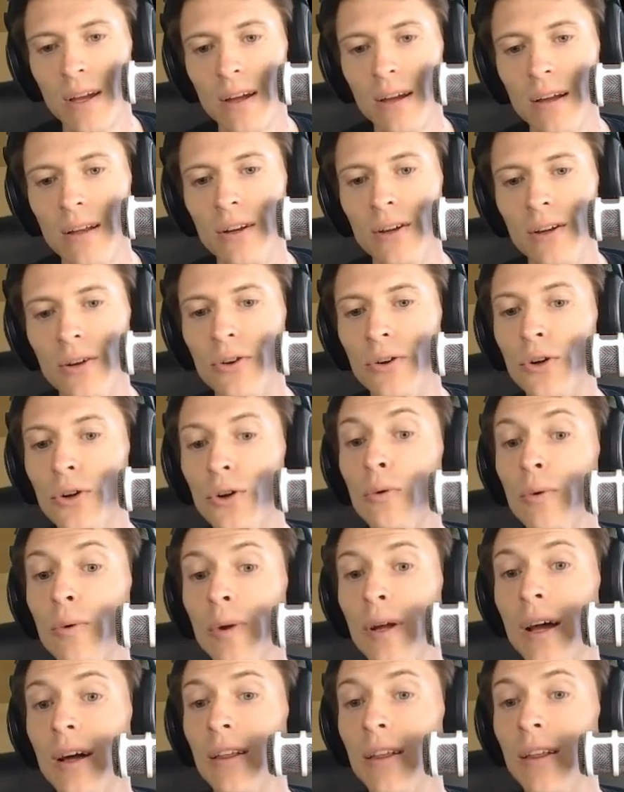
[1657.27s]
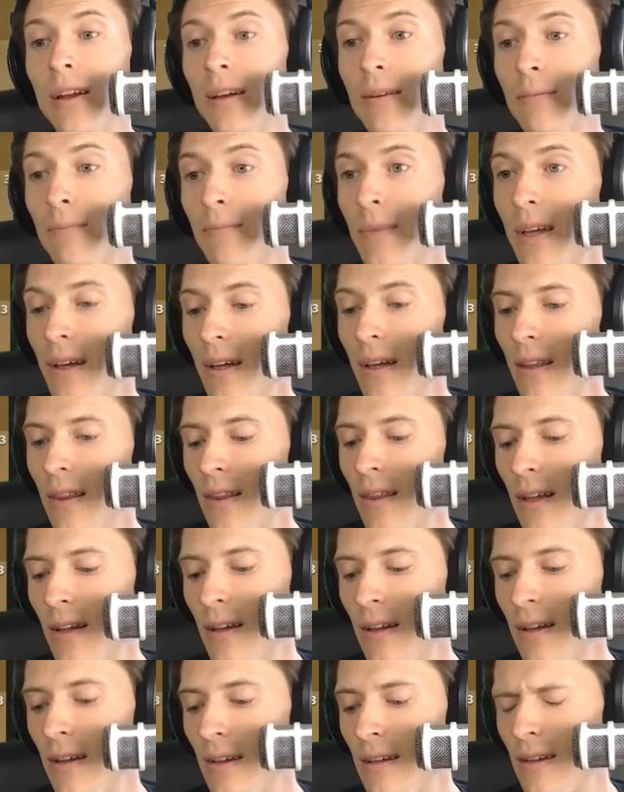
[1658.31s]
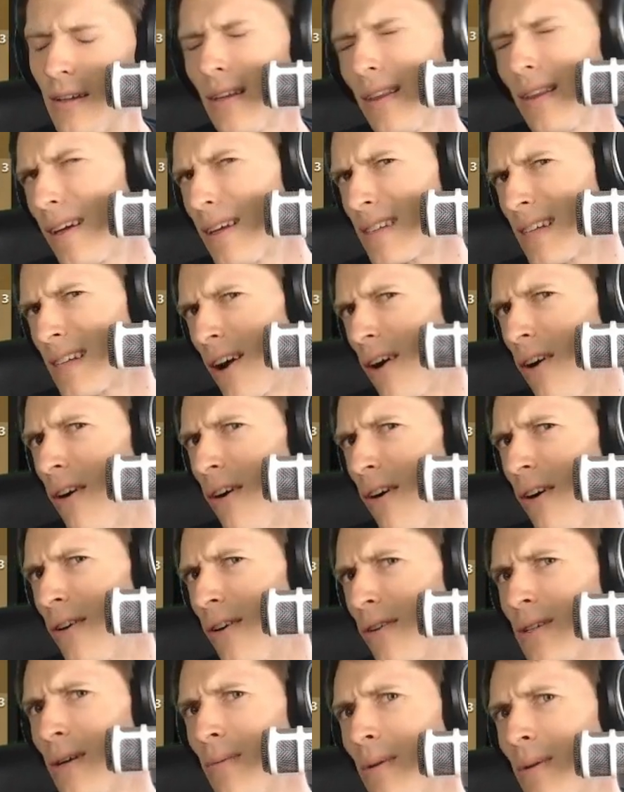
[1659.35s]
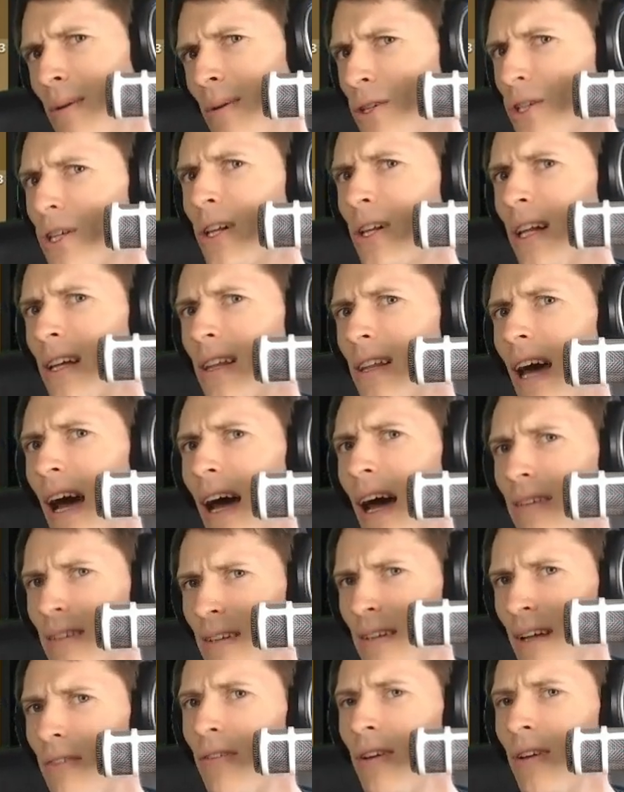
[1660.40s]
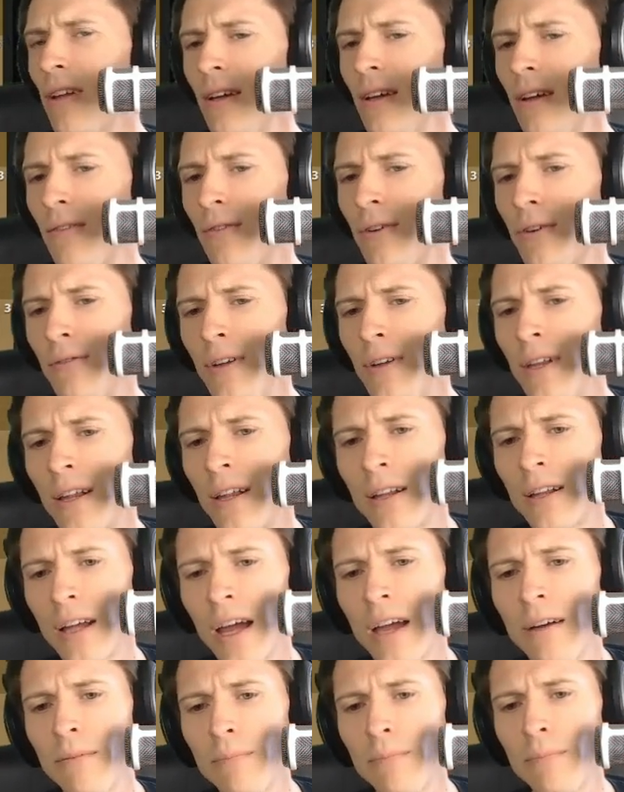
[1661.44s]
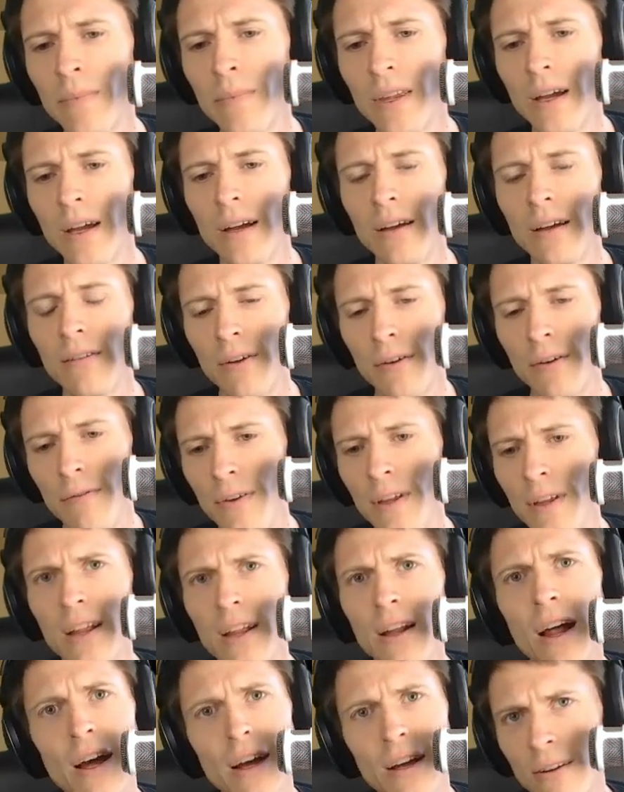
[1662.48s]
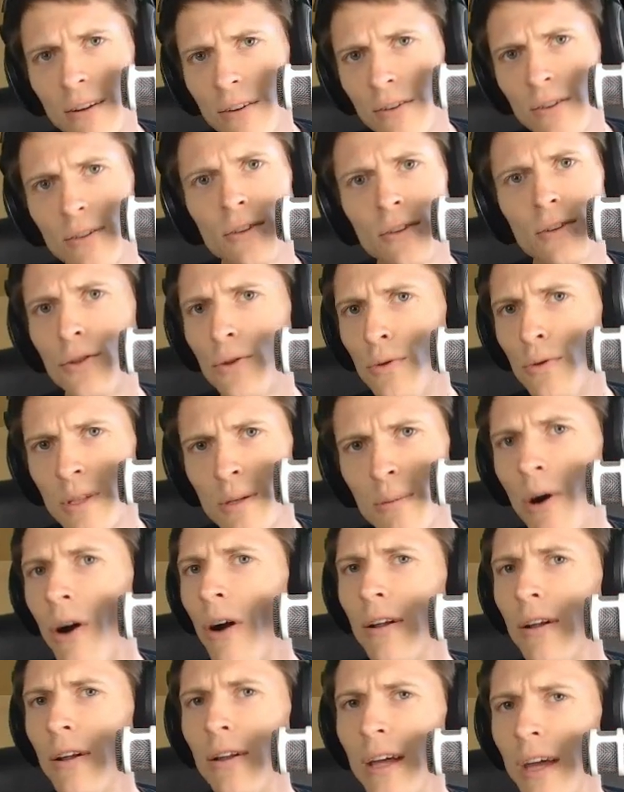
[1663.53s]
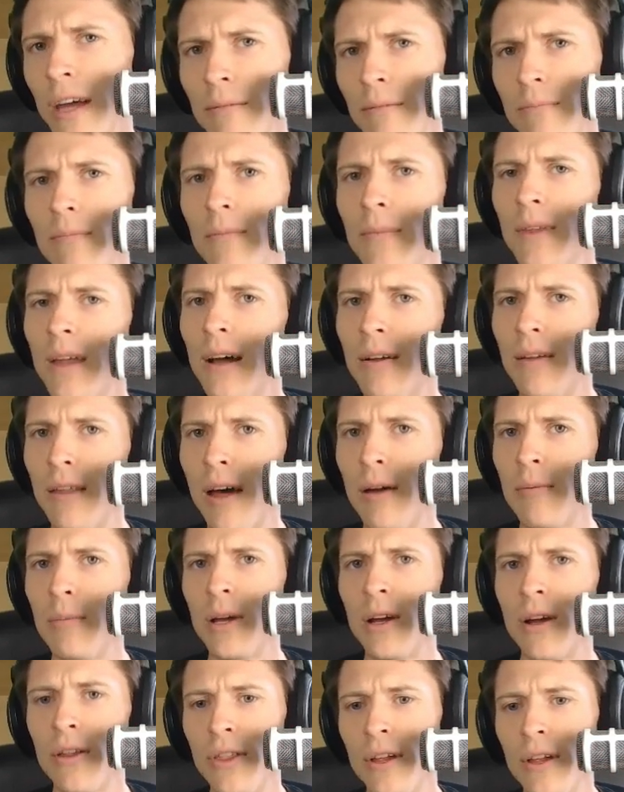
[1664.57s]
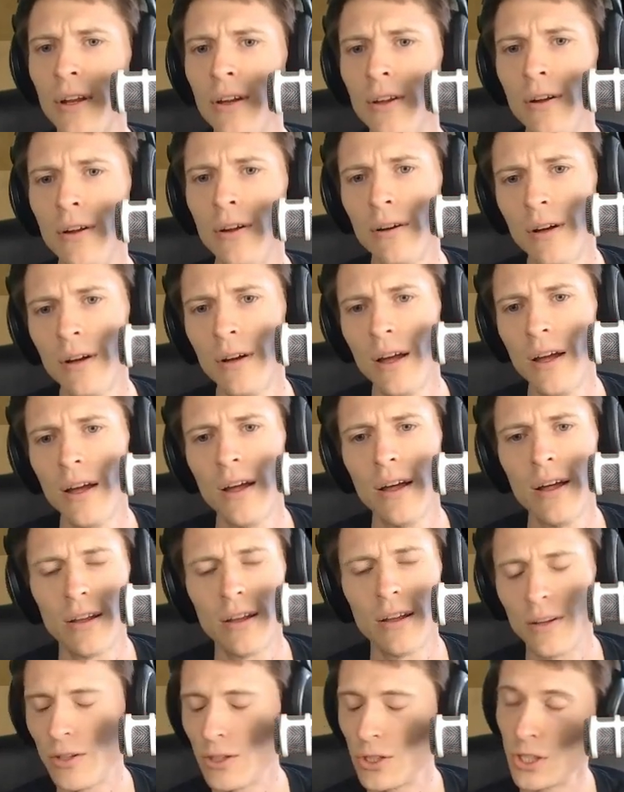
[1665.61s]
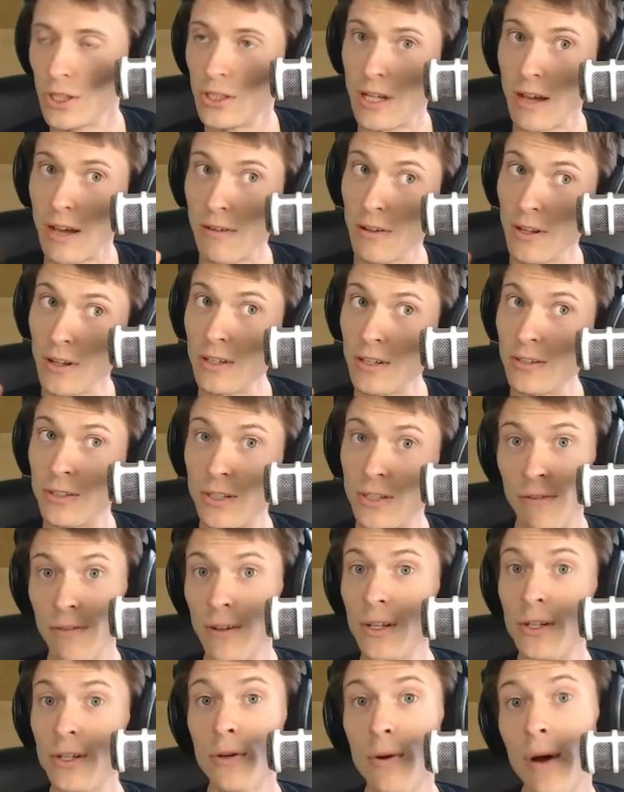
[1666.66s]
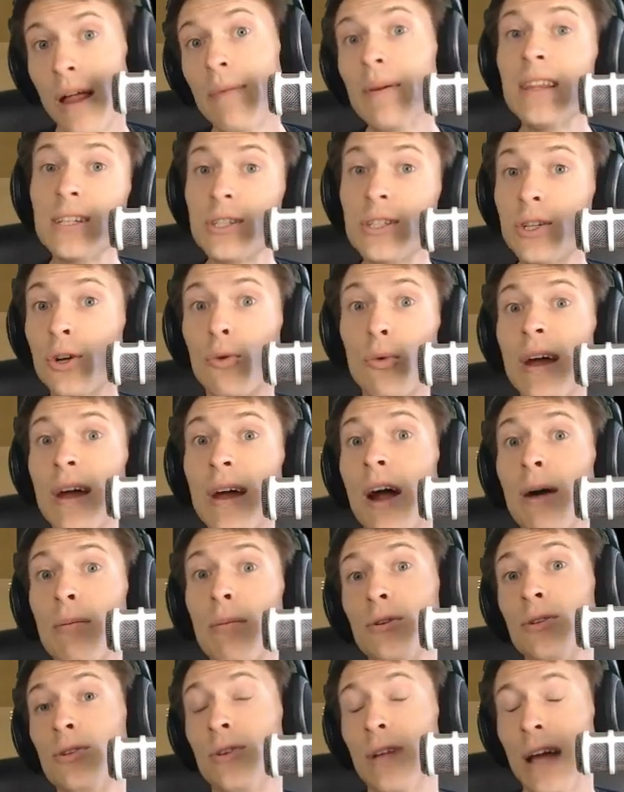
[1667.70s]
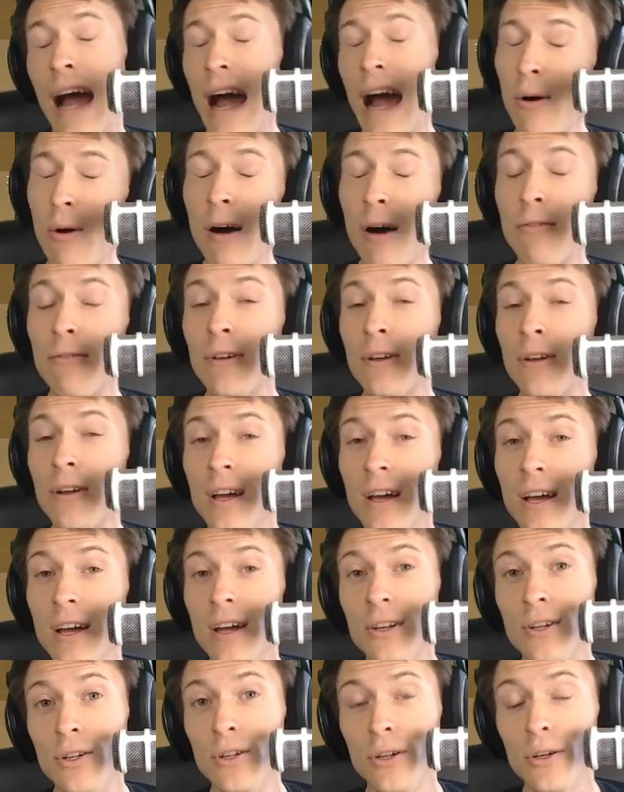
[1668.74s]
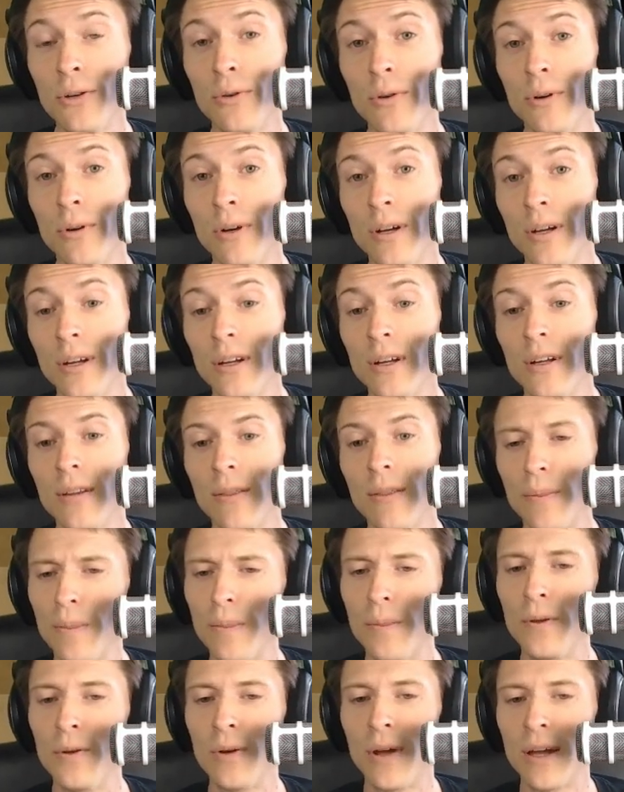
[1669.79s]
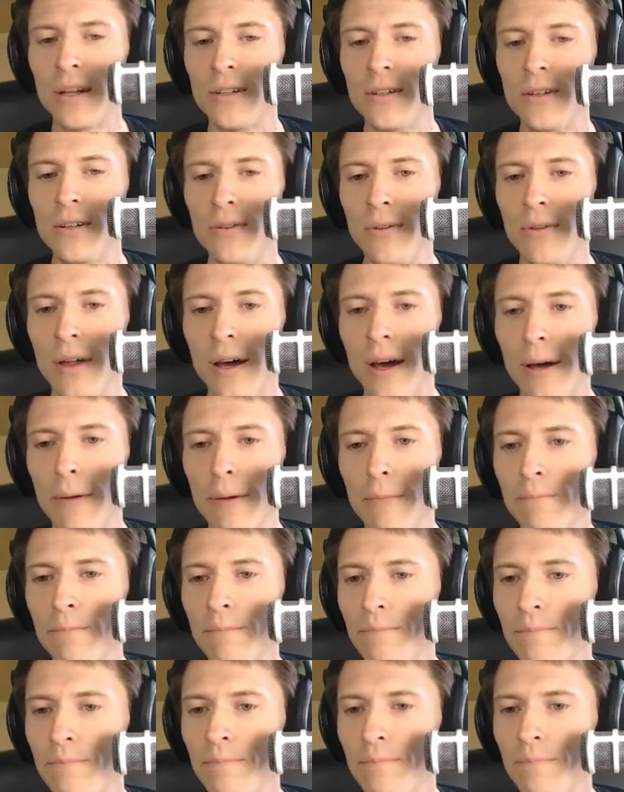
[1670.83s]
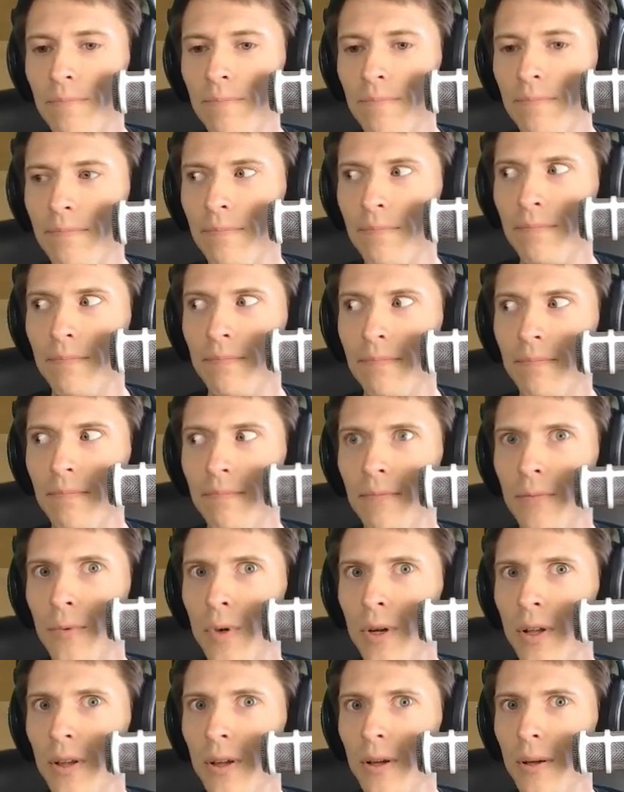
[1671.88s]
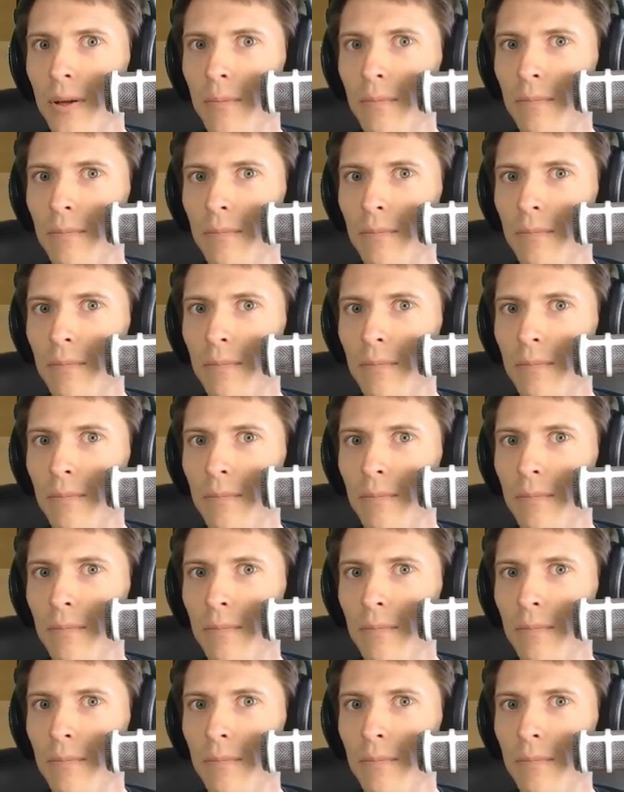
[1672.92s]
near your reality, that I think it's like a heart or something. You should click that, definitely, if you're feeling clicking. If you're feeling like you're doing some heart clicking, that'd be a good thing to do. You should definitely do it. I mean, this is a great opportunity. How often do you get to do that? Really?